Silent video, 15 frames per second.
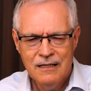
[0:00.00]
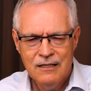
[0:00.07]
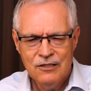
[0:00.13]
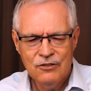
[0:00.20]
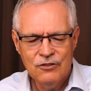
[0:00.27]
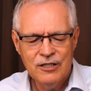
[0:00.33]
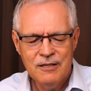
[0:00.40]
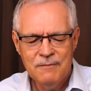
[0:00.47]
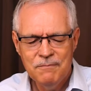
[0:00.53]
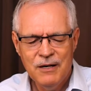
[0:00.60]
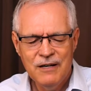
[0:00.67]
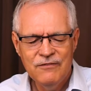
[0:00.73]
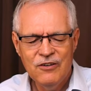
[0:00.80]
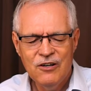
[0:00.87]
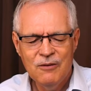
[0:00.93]
Lord,
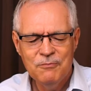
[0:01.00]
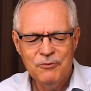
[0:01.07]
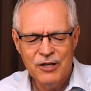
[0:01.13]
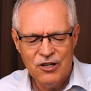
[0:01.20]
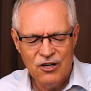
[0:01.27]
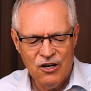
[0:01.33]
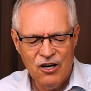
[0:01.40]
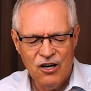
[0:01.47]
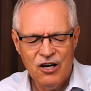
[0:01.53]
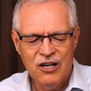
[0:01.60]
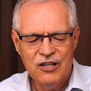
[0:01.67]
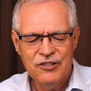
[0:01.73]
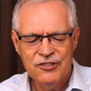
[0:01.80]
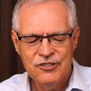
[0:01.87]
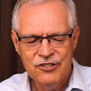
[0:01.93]
above all, bring
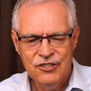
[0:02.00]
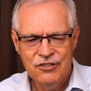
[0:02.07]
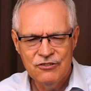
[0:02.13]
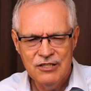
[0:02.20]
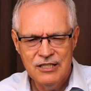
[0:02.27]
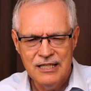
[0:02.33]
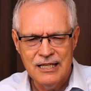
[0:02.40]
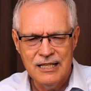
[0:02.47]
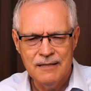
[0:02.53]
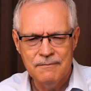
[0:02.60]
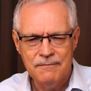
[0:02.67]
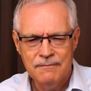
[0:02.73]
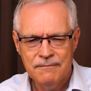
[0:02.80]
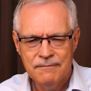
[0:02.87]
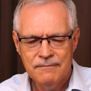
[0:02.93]
honor to your
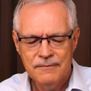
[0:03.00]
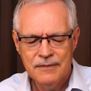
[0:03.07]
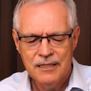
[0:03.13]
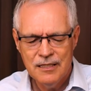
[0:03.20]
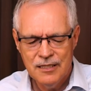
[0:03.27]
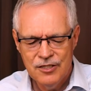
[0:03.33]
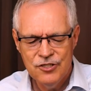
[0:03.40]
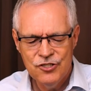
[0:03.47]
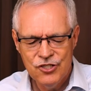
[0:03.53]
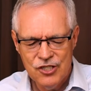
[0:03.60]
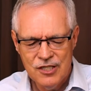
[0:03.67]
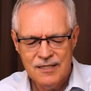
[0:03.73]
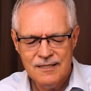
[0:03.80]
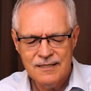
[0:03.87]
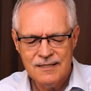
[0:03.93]
name. In
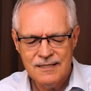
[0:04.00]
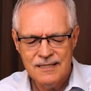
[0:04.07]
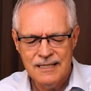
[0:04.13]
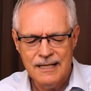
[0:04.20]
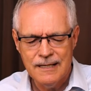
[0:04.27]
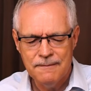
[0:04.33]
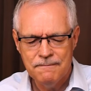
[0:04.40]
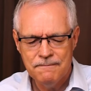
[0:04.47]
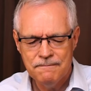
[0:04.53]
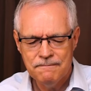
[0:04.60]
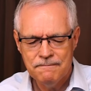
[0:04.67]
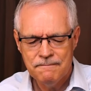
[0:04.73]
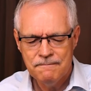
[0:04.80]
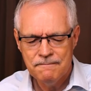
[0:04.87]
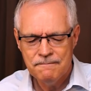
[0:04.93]
Jesus' name,
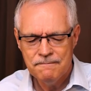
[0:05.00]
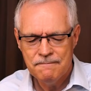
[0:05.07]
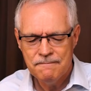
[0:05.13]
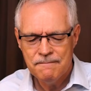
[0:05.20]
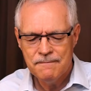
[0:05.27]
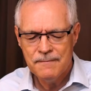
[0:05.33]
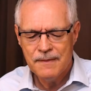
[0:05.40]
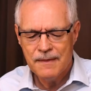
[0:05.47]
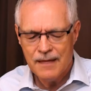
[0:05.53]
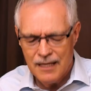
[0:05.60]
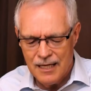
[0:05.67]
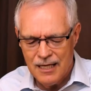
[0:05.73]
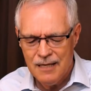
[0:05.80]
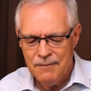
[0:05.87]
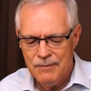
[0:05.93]

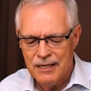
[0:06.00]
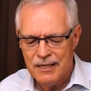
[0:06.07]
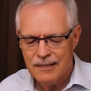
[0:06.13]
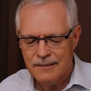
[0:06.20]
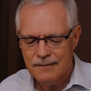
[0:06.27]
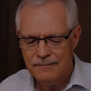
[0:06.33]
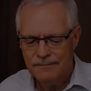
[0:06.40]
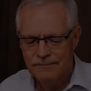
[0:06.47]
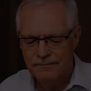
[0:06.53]
amen.